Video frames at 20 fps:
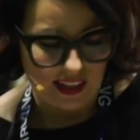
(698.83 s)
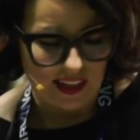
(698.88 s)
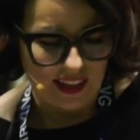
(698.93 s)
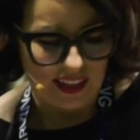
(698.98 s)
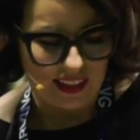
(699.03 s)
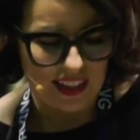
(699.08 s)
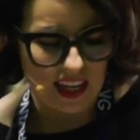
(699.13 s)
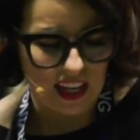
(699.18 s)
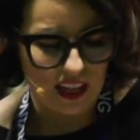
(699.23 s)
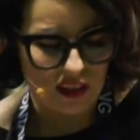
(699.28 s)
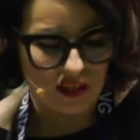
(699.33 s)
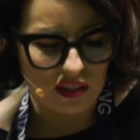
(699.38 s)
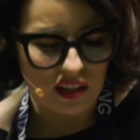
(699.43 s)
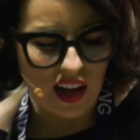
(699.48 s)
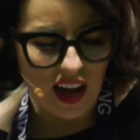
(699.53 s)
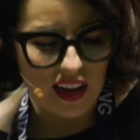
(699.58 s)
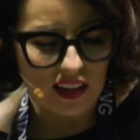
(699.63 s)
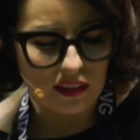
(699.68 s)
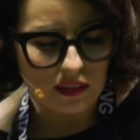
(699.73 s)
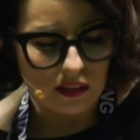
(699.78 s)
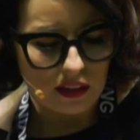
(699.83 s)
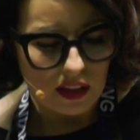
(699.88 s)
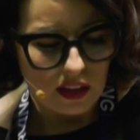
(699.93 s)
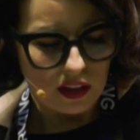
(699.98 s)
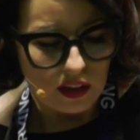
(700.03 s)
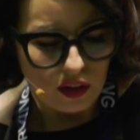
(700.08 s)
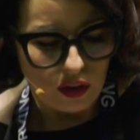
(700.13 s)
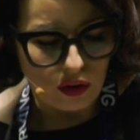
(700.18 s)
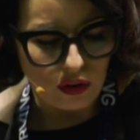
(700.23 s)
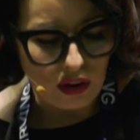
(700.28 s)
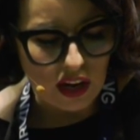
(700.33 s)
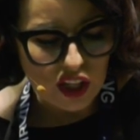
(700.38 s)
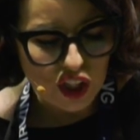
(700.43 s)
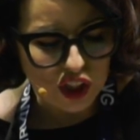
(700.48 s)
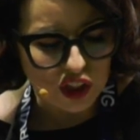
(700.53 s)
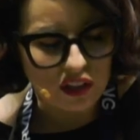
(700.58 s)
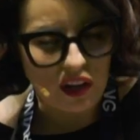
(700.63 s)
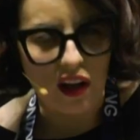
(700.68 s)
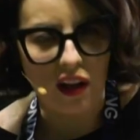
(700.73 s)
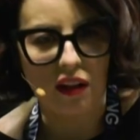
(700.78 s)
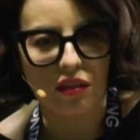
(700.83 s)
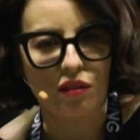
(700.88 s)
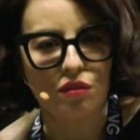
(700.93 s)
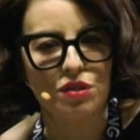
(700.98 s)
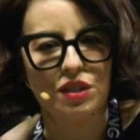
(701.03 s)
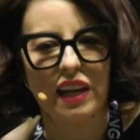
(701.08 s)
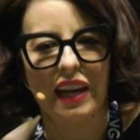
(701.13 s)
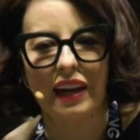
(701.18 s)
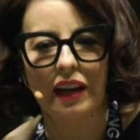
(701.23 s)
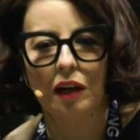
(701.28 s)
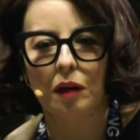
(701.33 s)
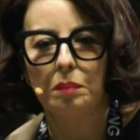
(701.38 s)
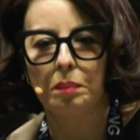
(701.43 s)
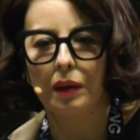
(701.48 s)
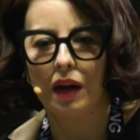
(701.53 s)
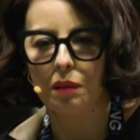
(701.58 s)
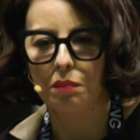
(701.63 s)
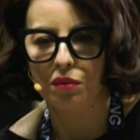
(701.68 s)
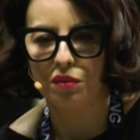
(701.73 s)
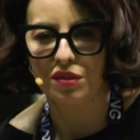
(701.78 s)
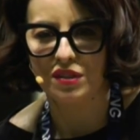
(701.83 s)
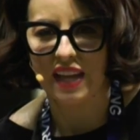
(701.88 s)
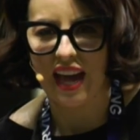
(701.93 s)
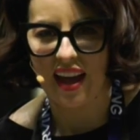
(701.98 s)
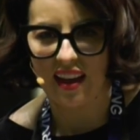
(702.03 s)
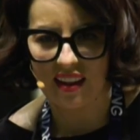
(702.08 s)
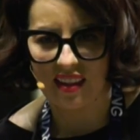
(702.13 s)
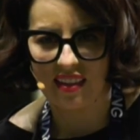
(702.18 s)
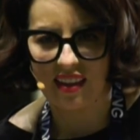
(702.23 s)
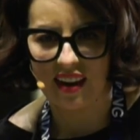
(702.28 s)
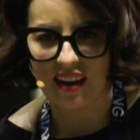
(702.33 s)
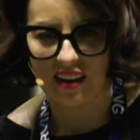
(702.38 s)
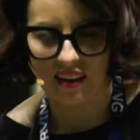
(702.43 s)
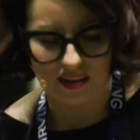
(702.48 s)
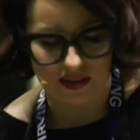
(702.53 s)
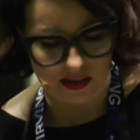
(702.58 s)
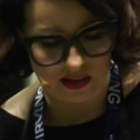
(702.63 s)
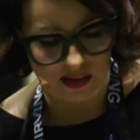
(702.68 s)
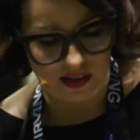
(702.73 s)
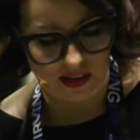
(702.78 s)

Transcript: that you're not crushing all those air bubbles out of there